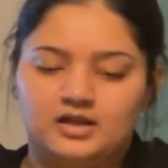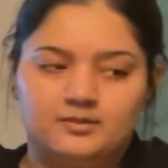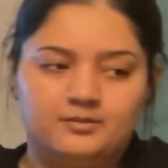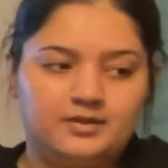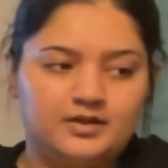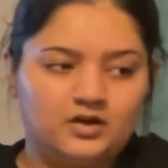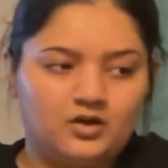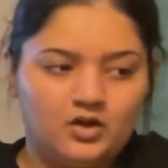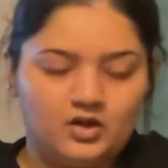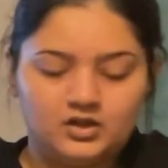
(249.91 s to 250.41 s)

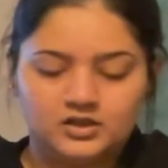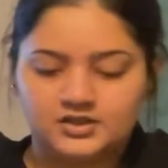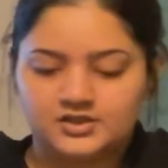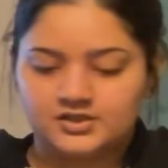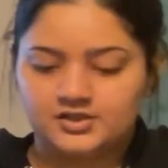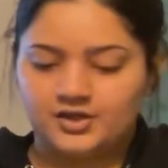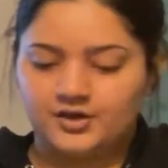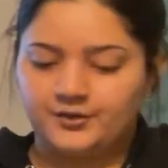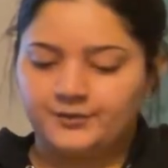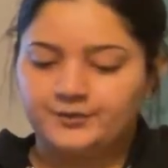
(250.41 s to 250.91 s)
but
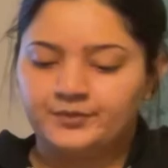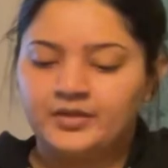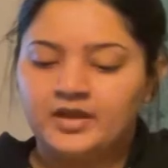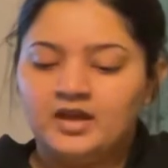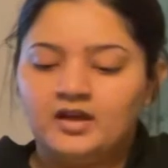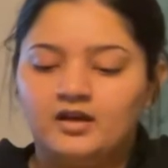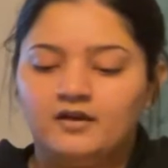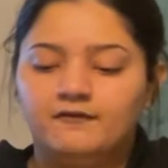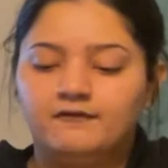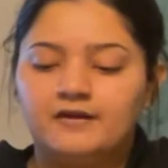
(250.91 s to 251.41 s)
also
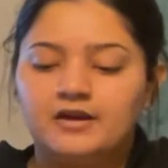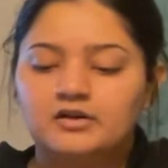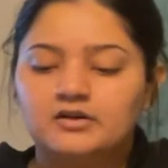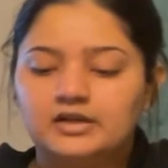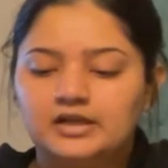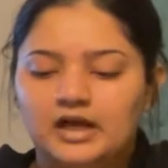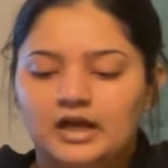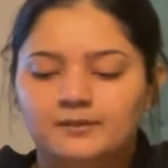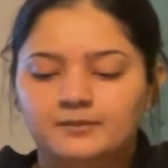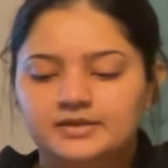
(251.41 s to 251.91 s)
a very
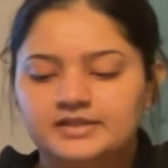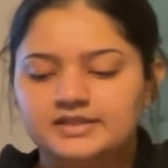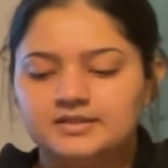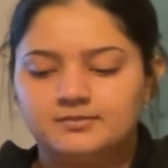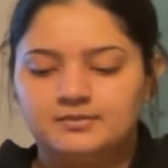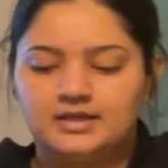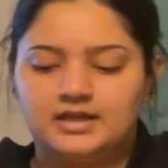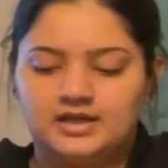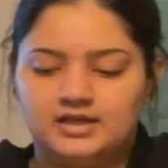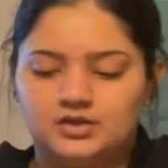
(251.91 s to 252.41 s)
competent
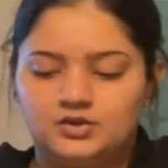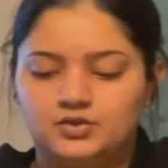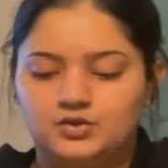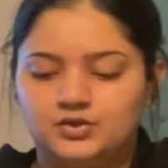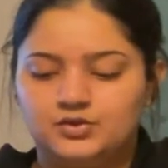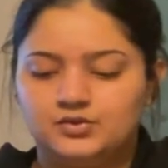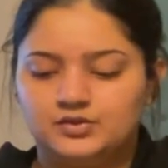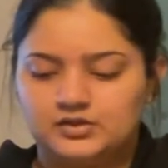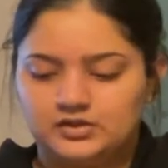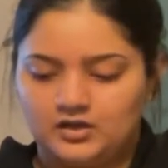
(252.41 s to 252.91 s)
man who
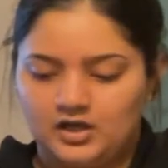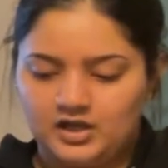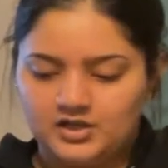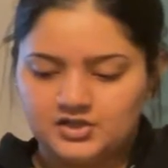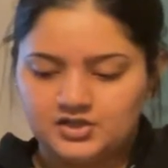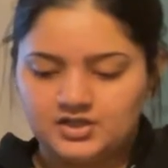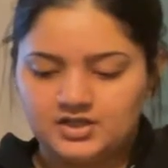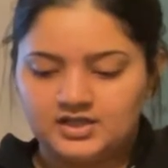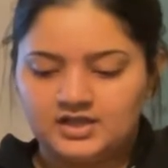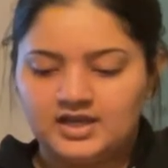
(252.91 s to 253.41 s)
used
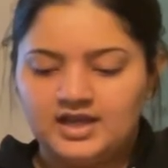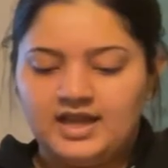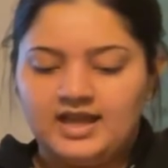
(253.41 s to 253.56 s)
logic